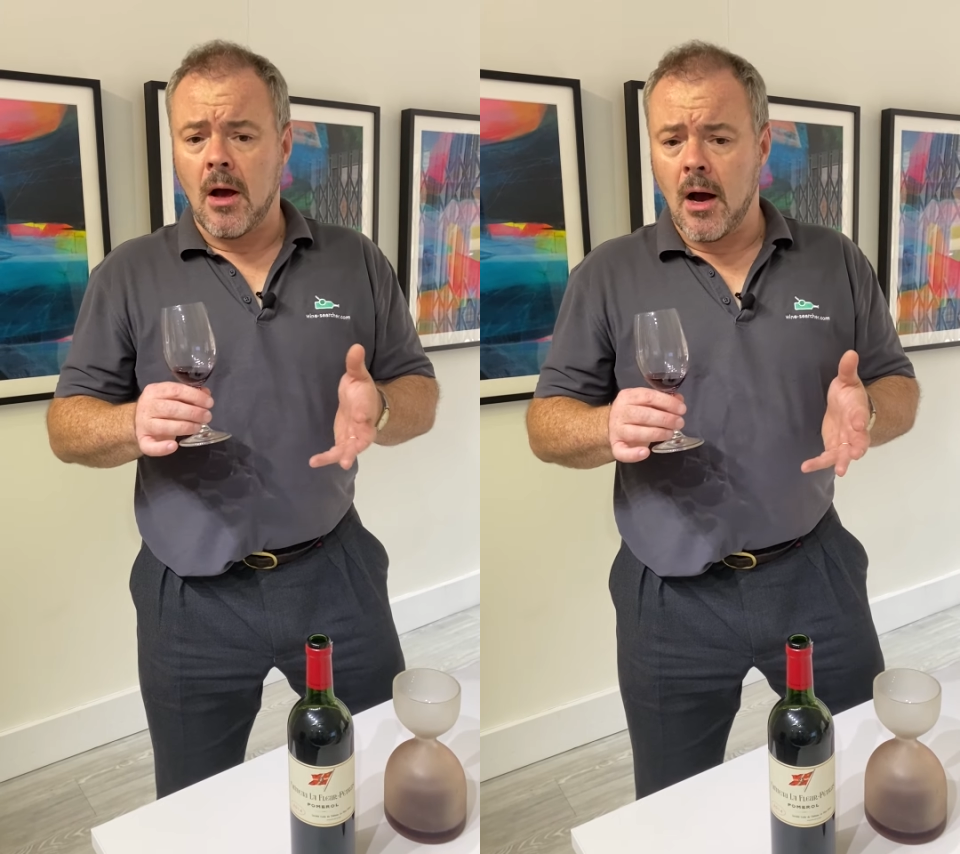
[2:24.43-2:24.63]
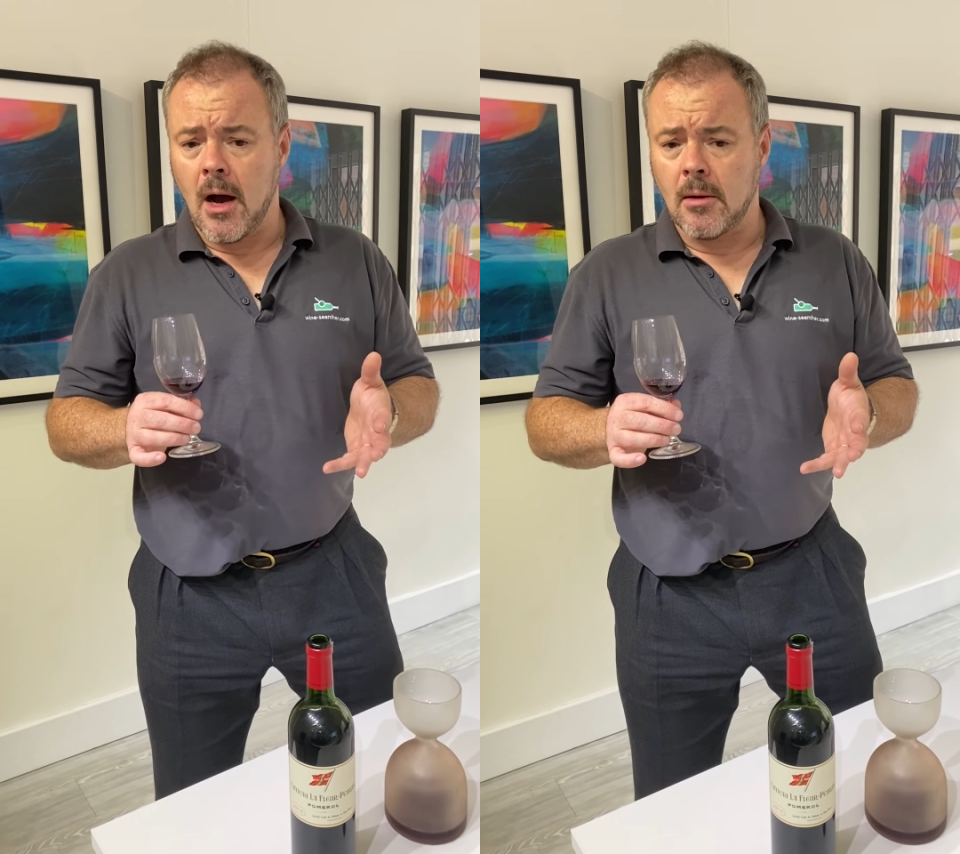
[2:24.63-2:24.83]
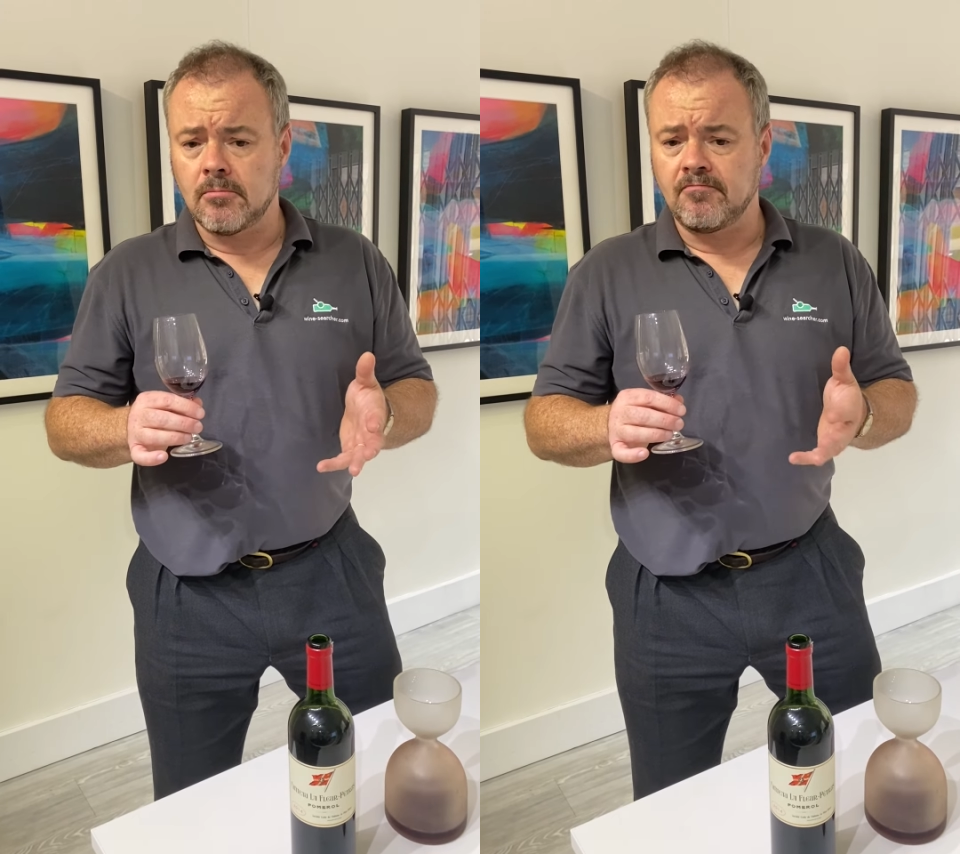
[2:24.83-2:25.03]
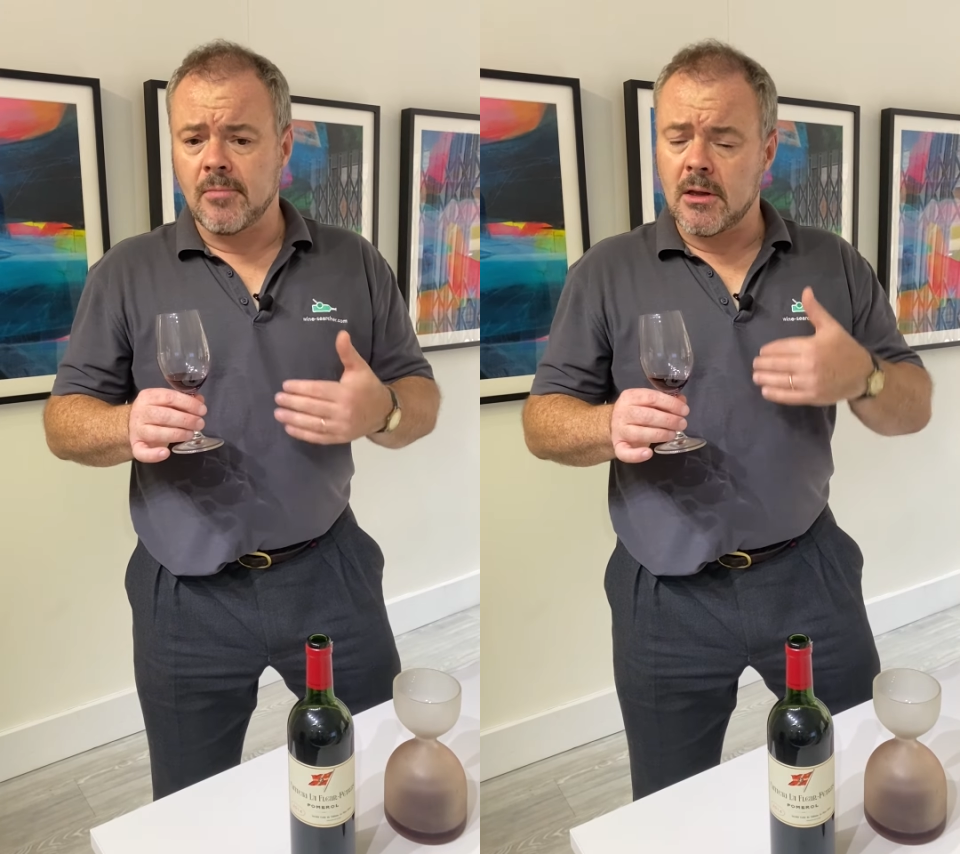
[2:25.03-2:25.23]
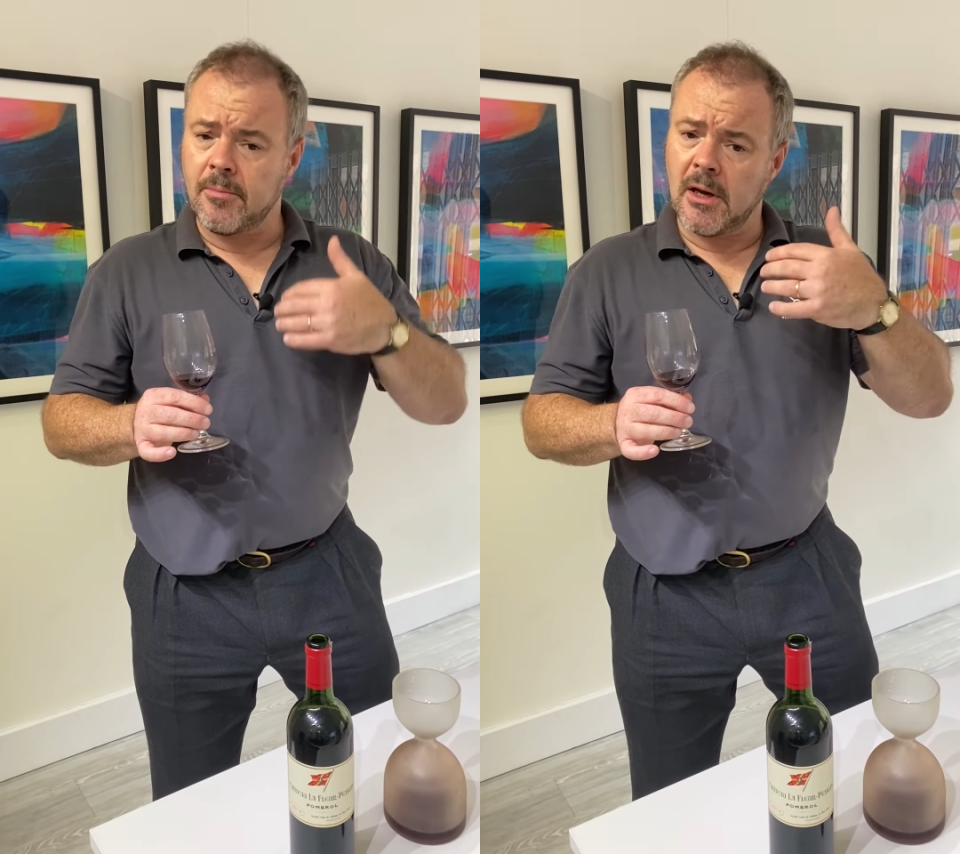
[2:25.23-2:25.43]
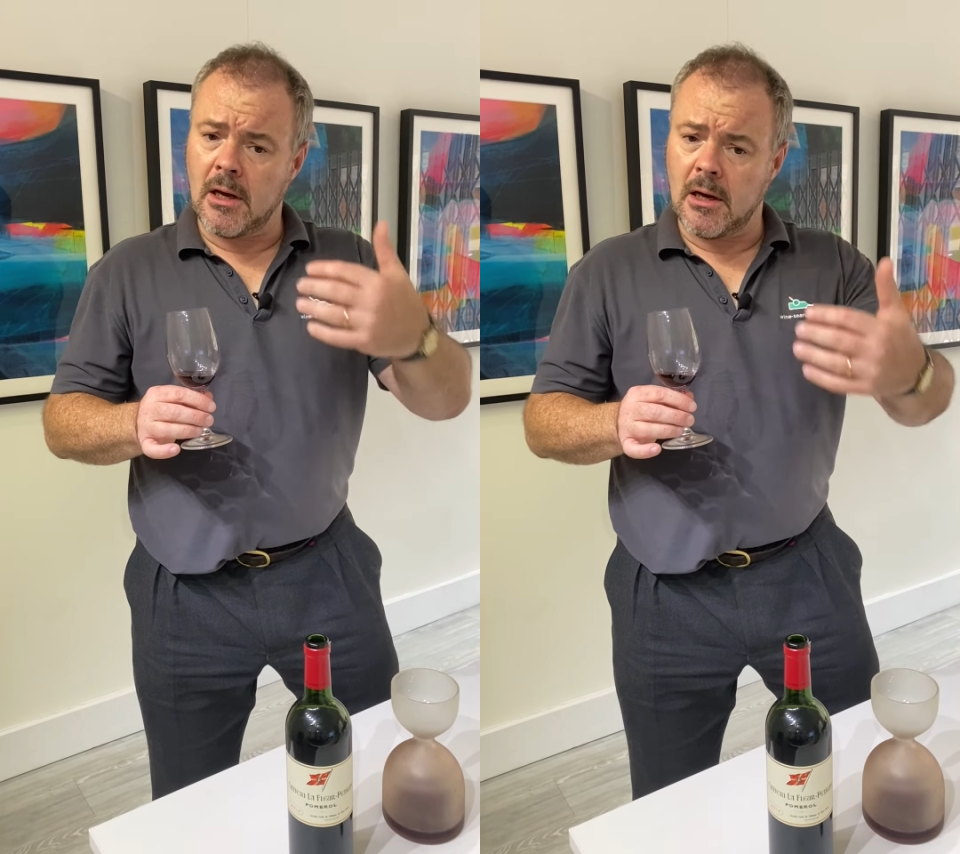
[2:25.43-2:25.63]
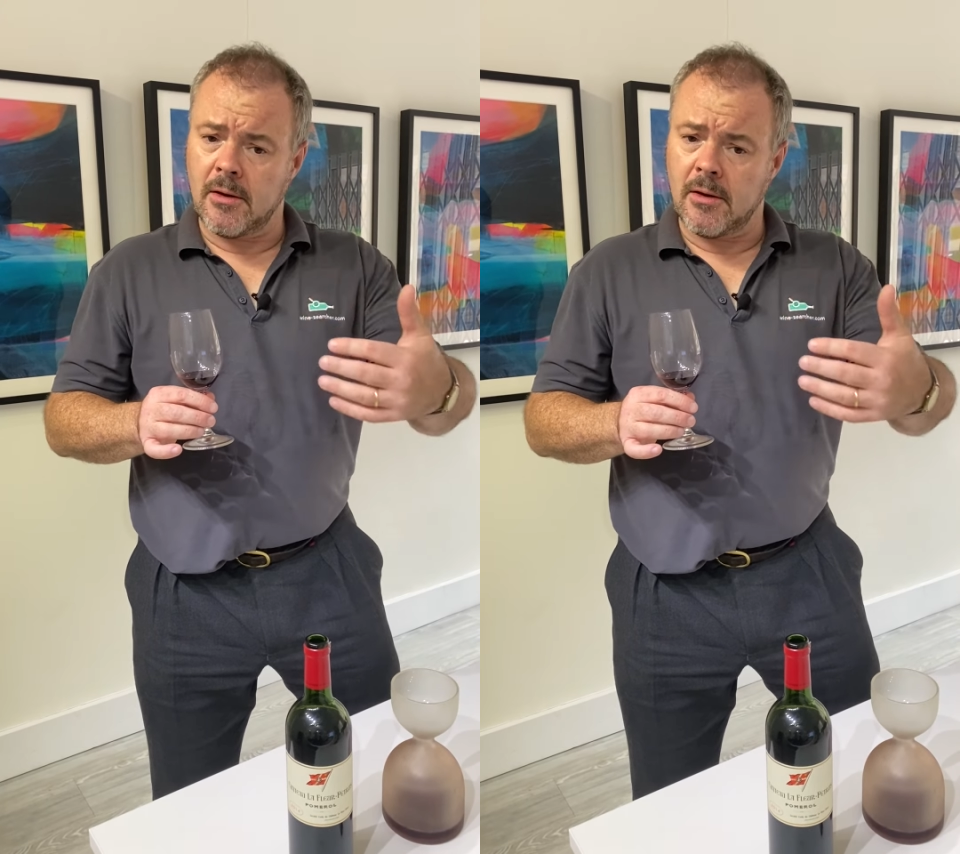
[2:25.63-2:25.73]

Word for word: Um, at the beginning